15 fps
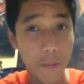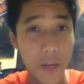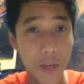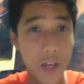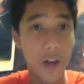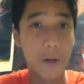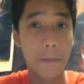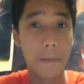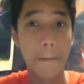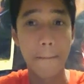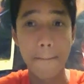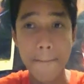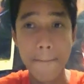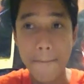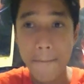me. Um,
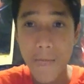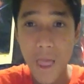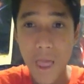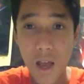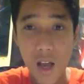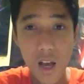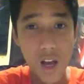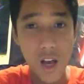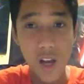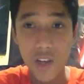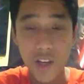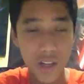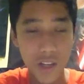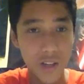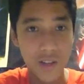
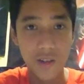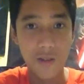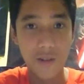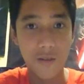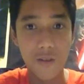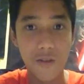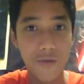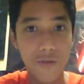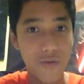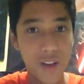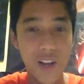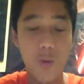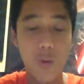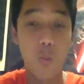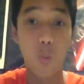just
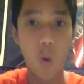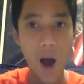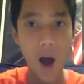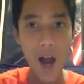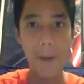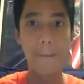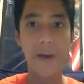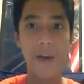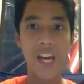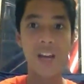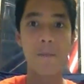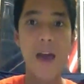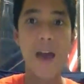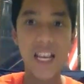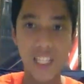really one big
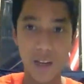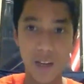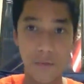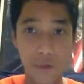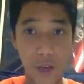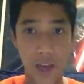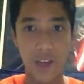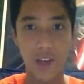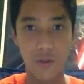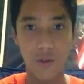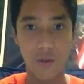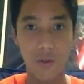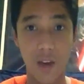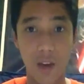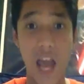massive thank you
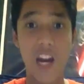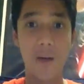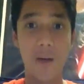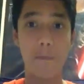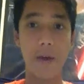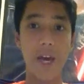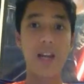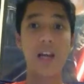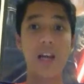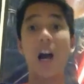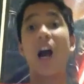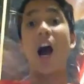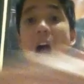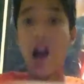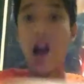and a big
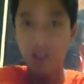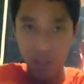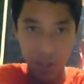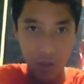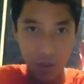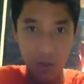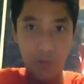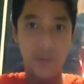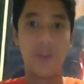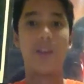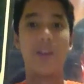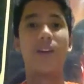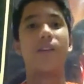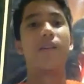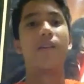hug to you.
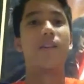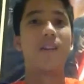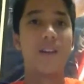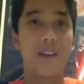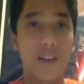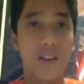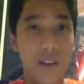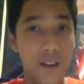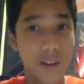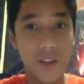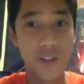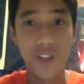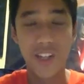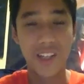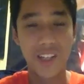
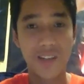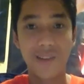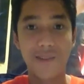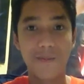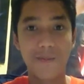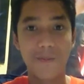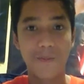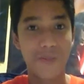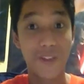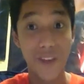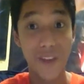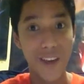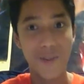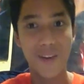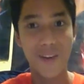Just
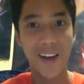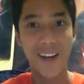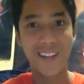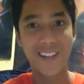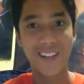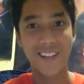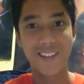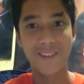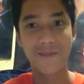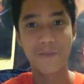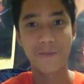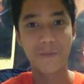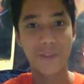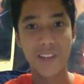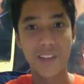thank you guys.
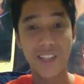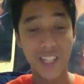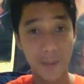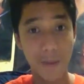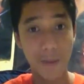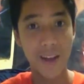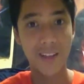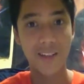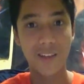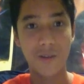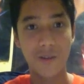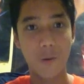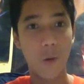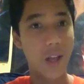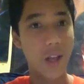Six months,
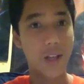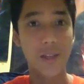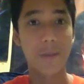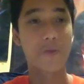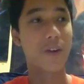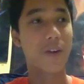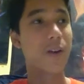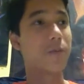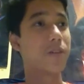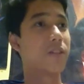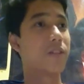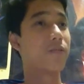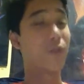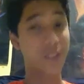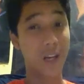100 subscribers,
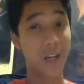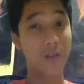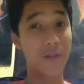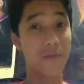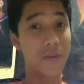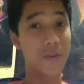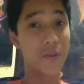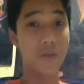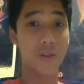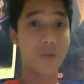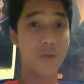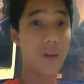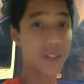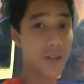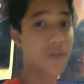4,000 views,
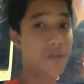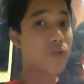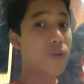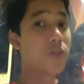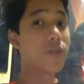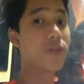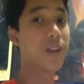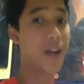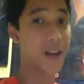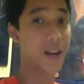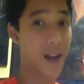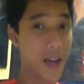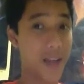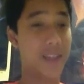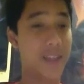1,209
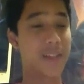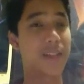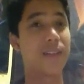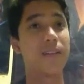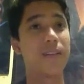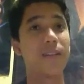likes.